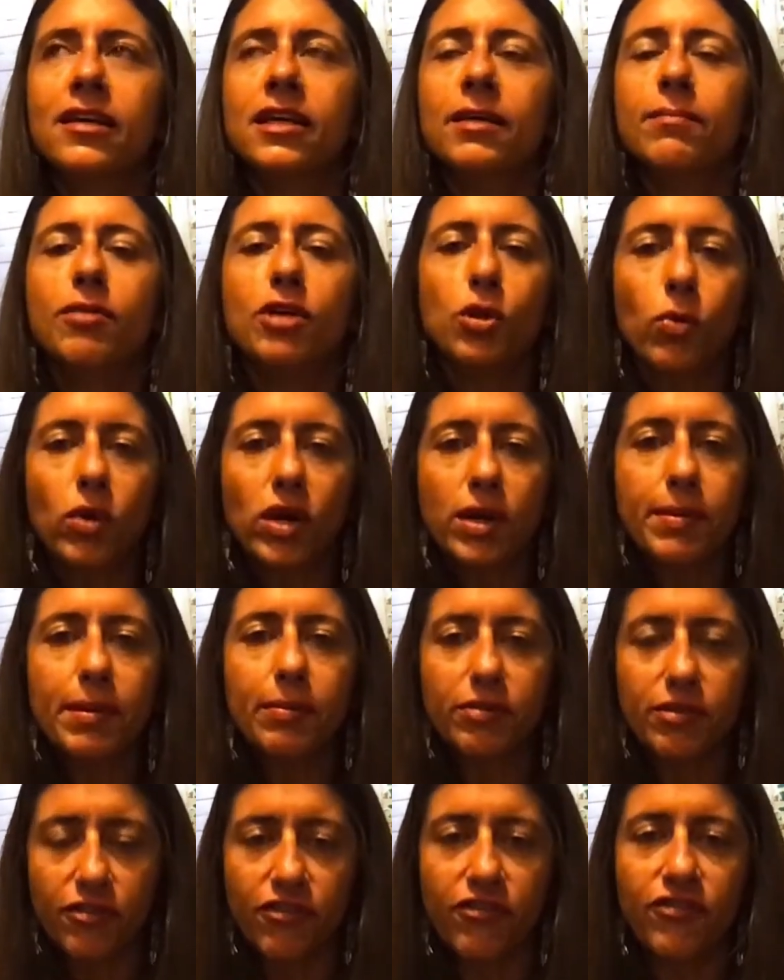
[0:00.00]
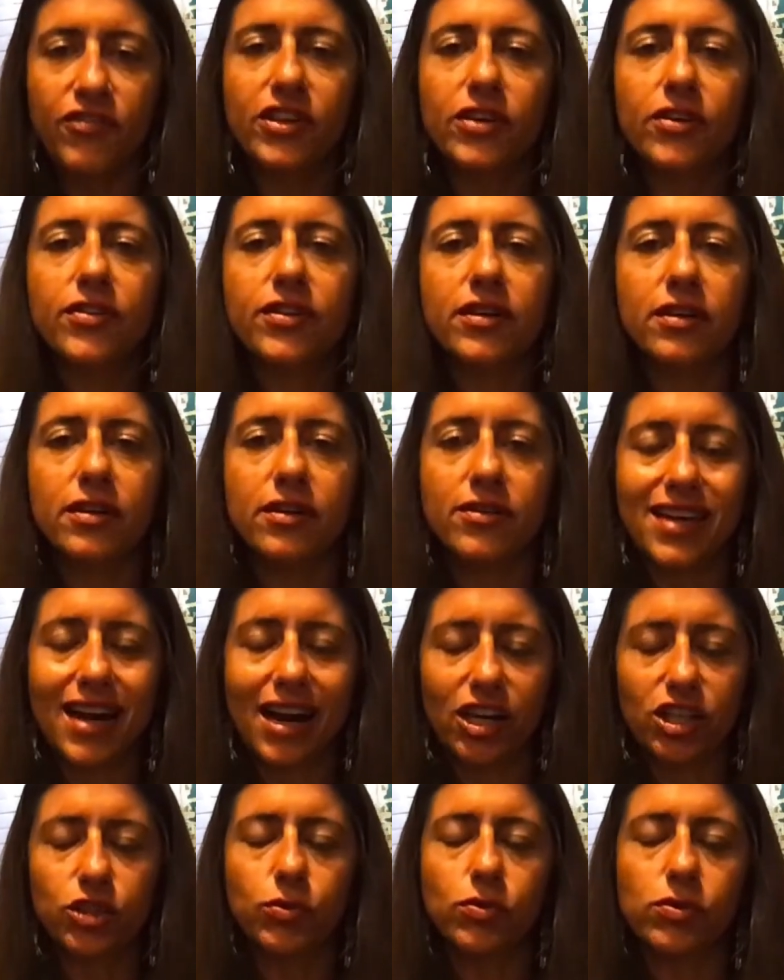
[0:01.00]
but you want to be able to feel the
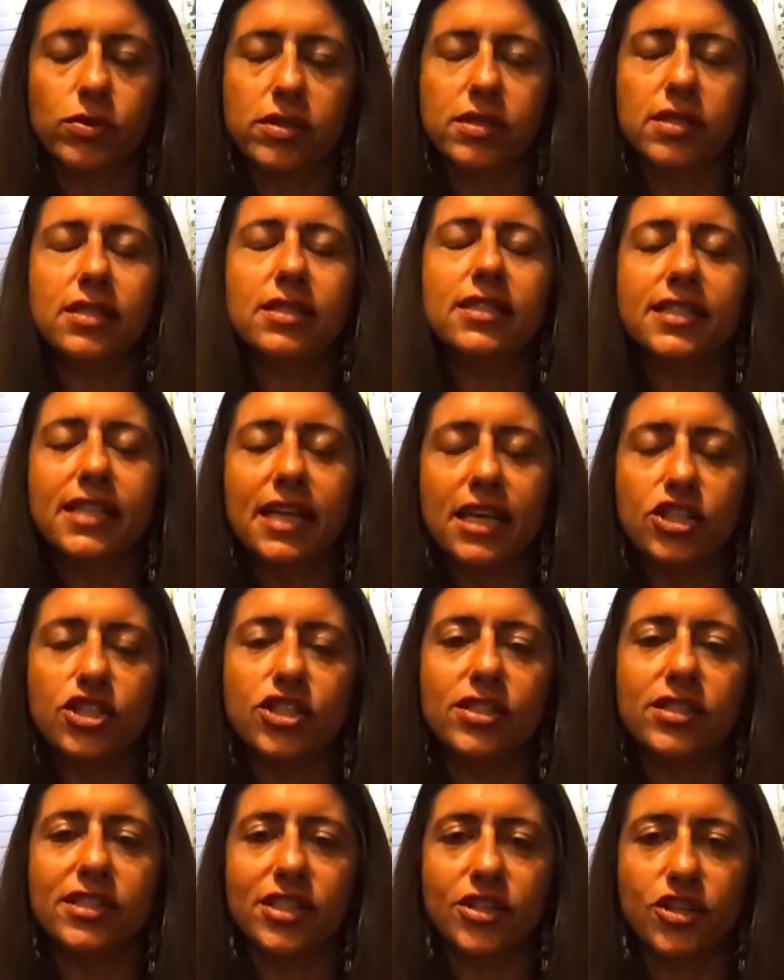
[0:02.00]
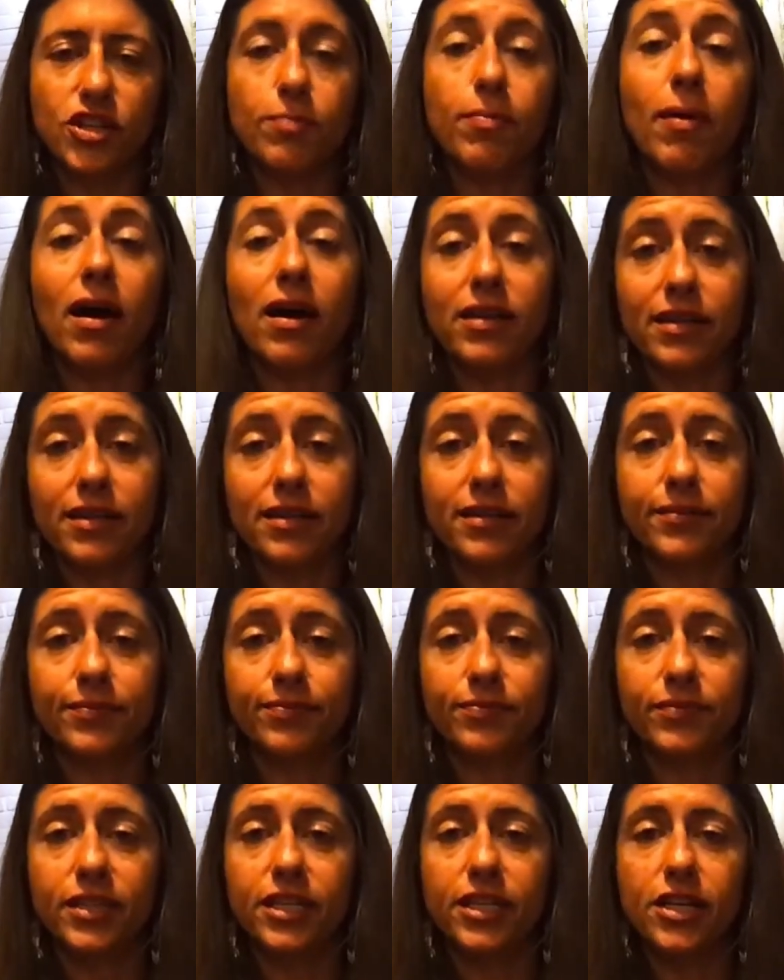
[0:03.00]
actual sensations in your body,
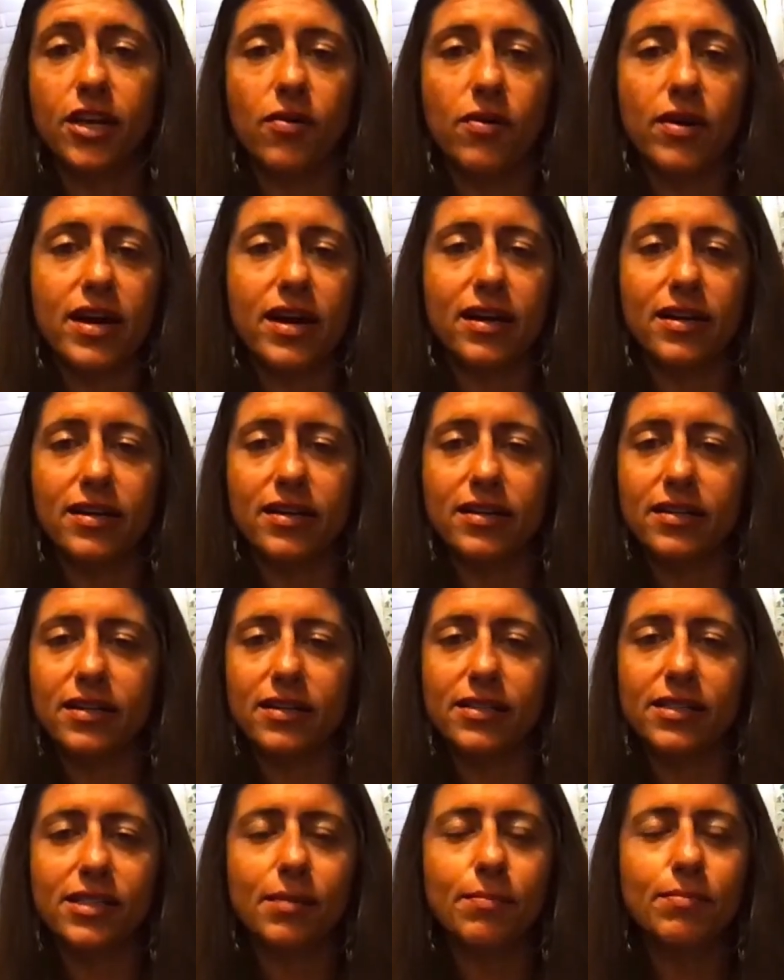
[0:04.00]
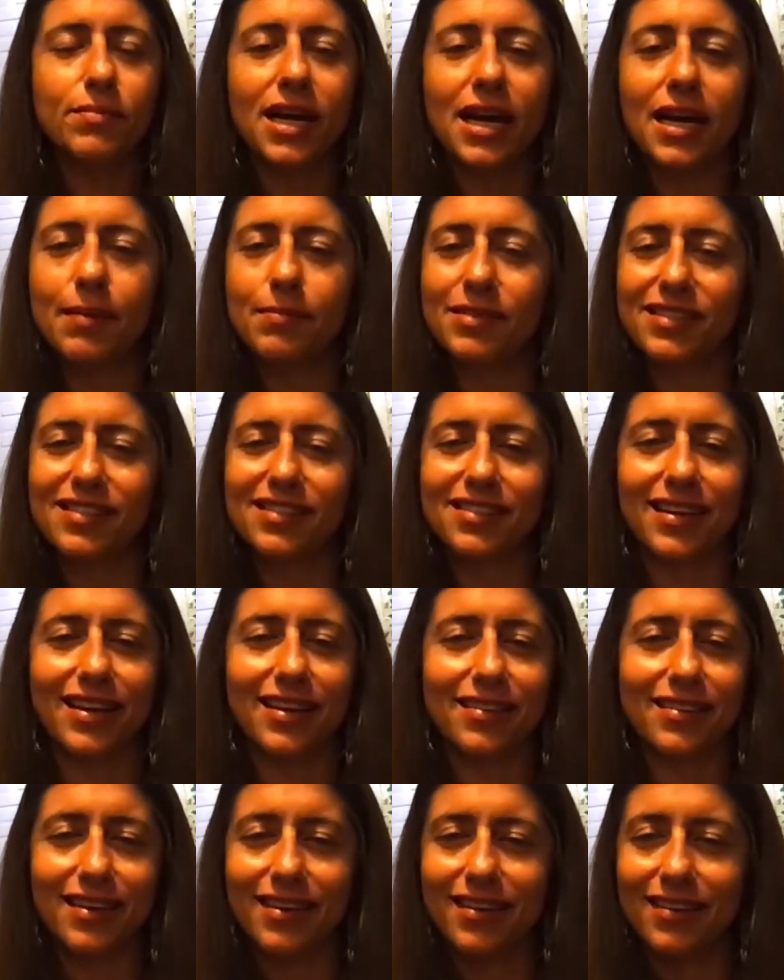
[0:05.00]
you know, and sometimes it's
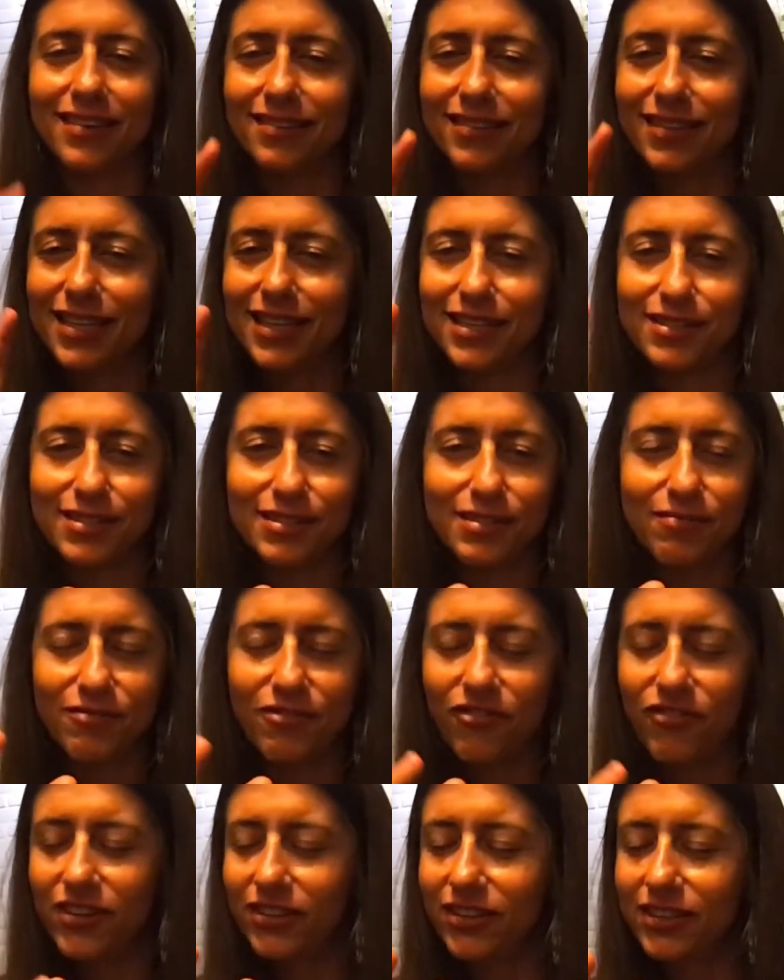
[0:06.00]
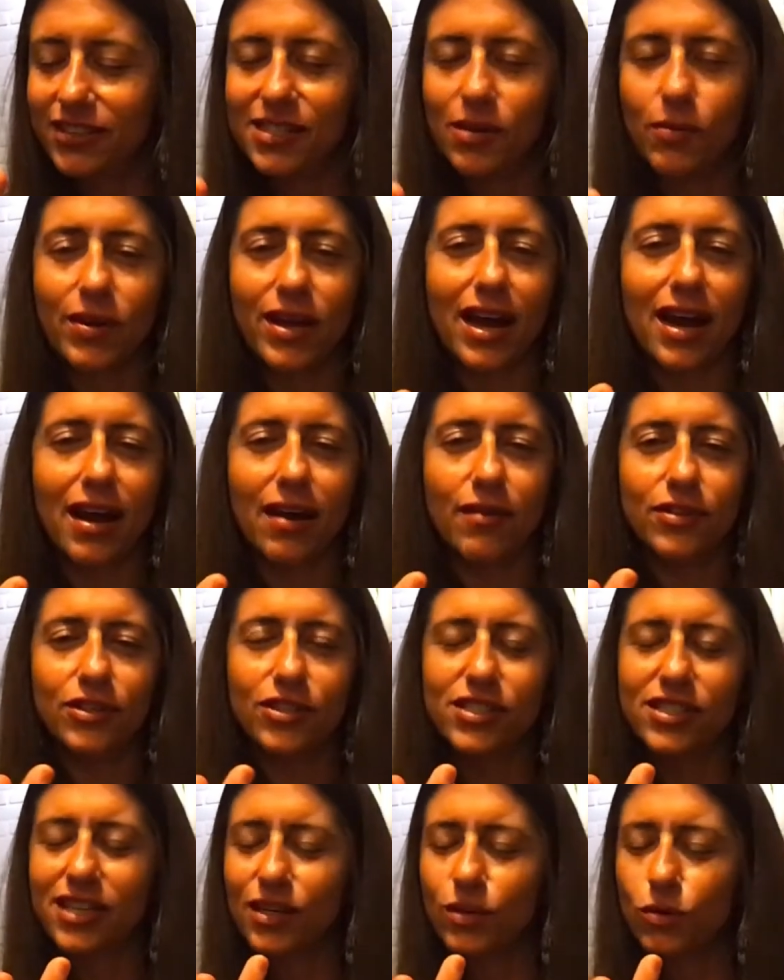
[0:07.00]
like these feelings that we have, they're
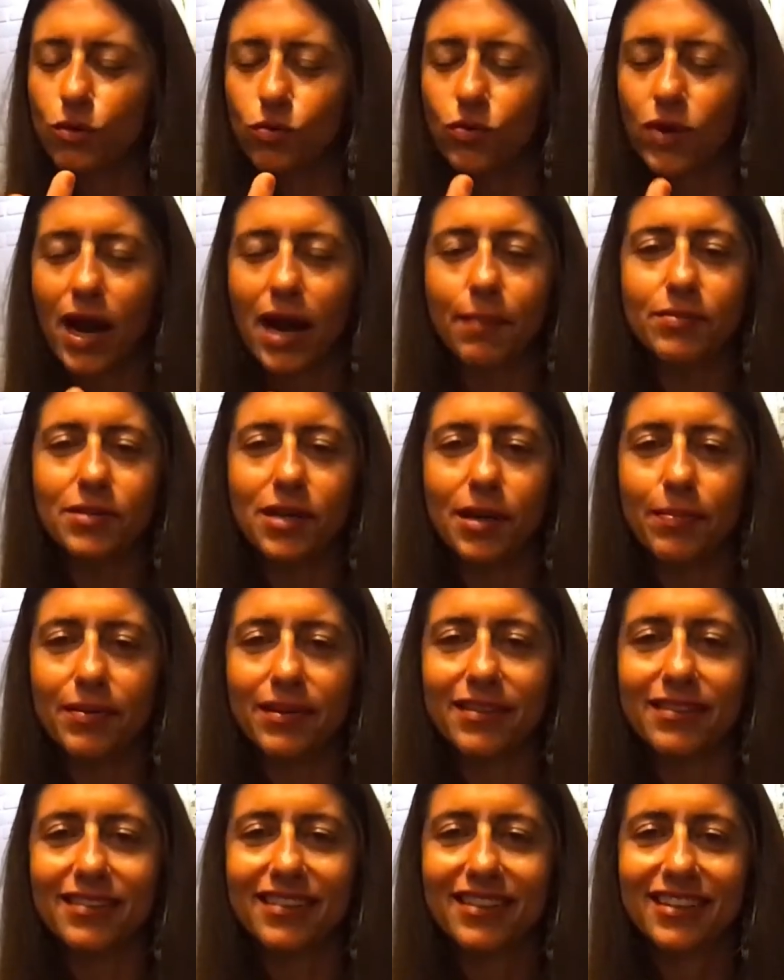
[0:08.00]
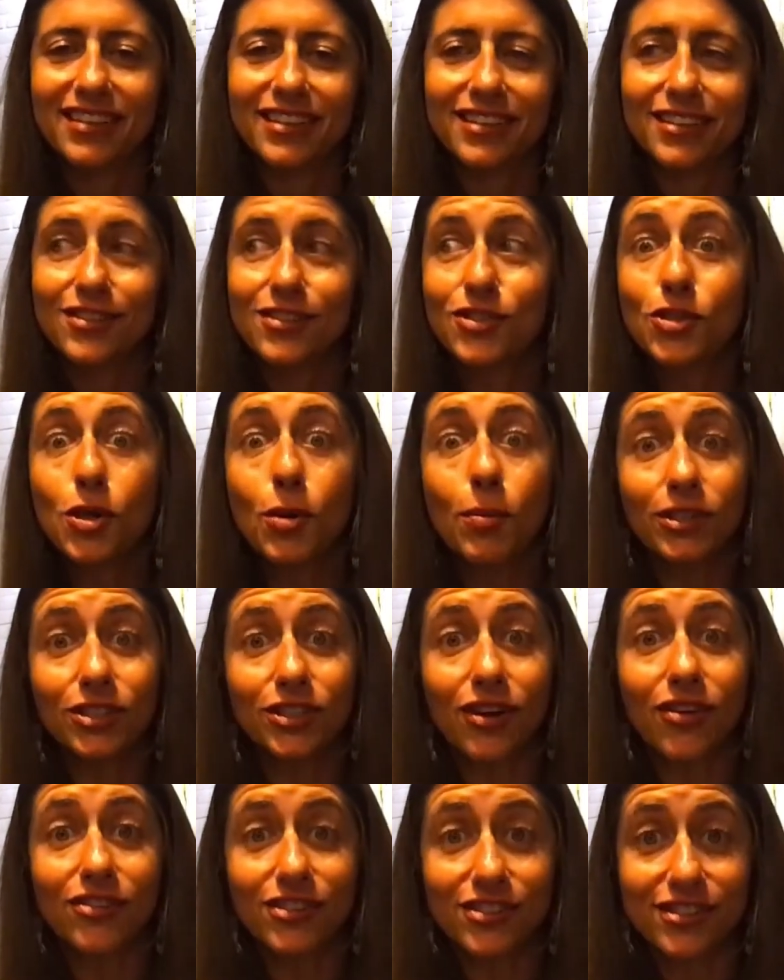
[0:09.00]
just kind of wrapped up in so much
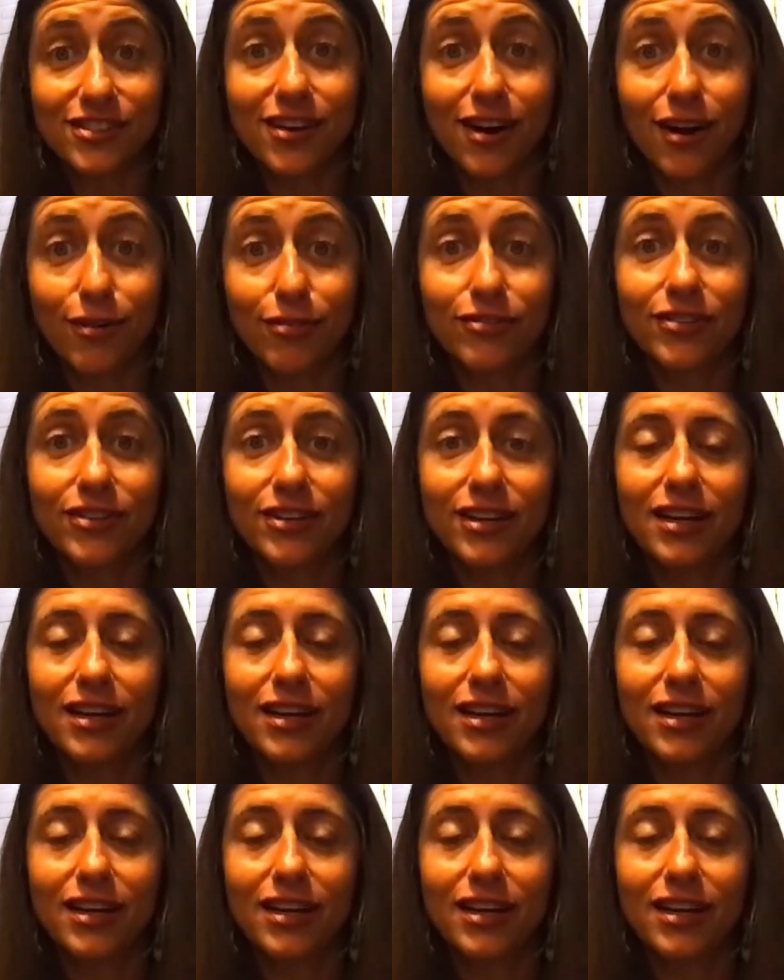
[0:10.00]
other stuff.